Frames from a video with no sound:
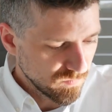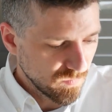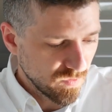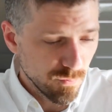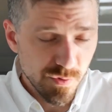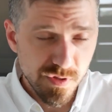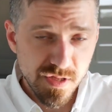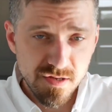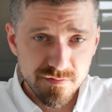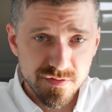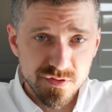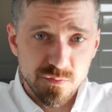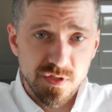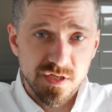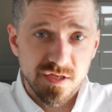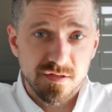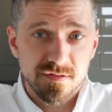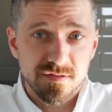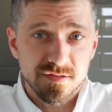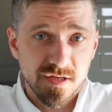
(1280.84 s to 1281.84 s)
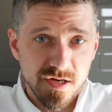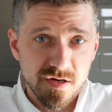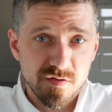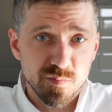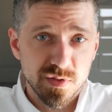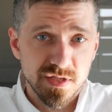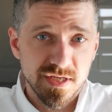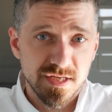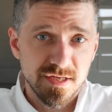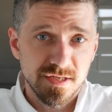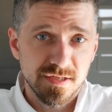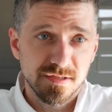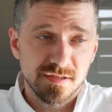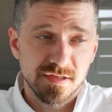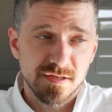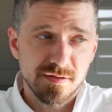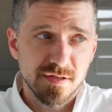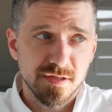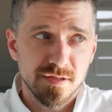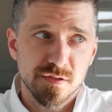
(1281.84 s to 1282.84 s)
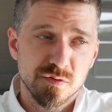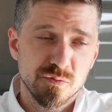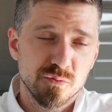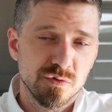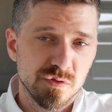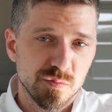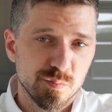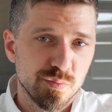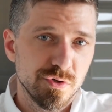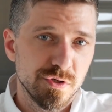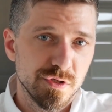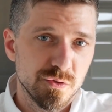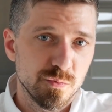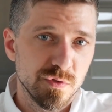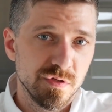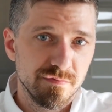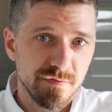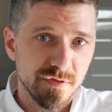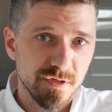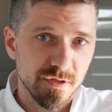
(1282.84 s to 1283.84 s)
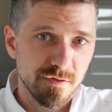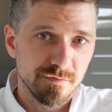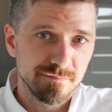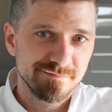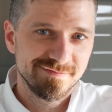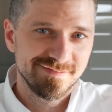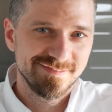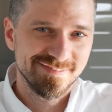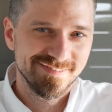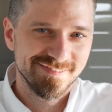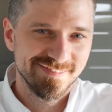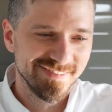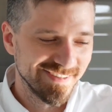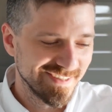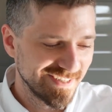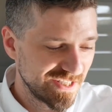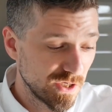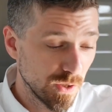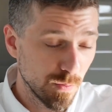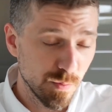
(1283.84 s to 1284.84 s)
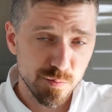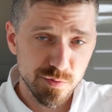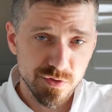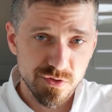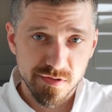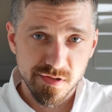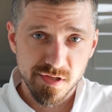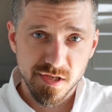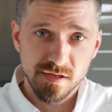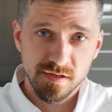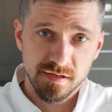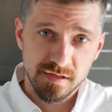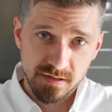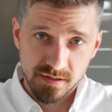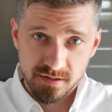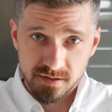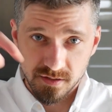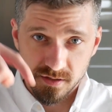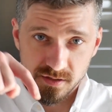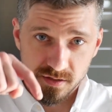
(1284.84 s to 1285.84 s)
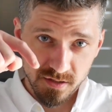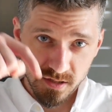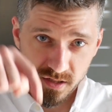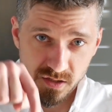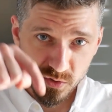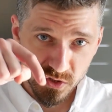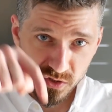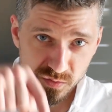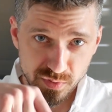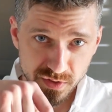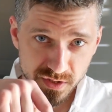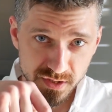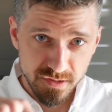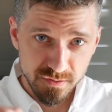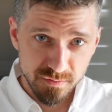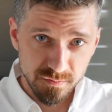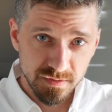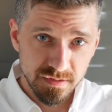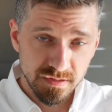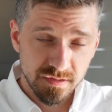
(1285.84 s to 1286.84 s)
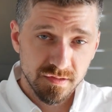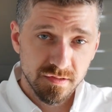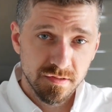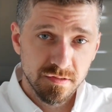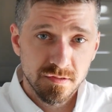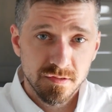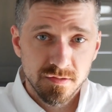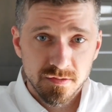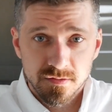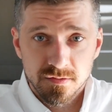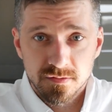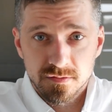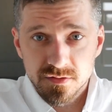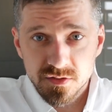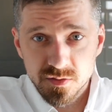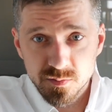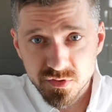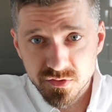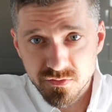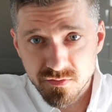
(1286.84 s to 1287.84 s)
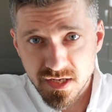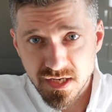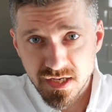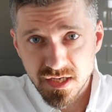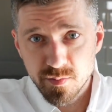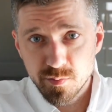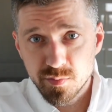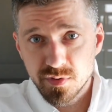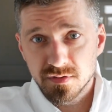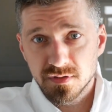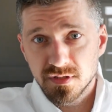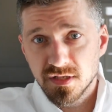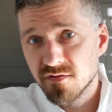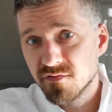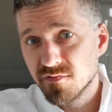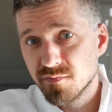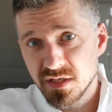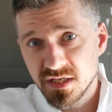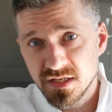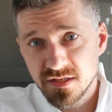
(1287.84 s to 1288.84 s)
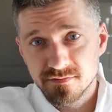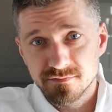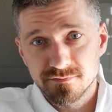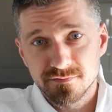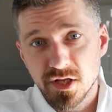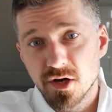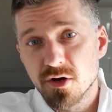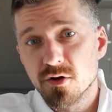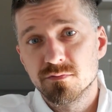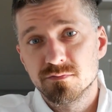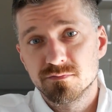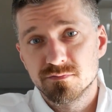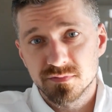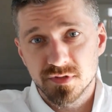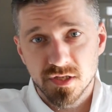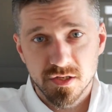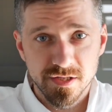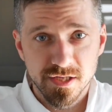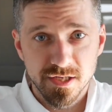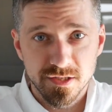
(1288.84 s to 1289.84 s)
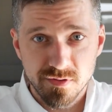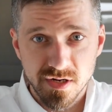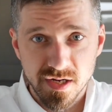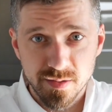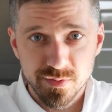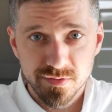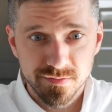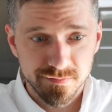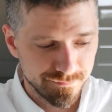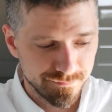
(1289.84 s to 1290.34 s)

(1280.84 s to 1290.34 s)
without doing a ton of planning, I think this was a pretty sweet video. Tell me what you think in the comments below. Subscribe, love me, you know, all that crap.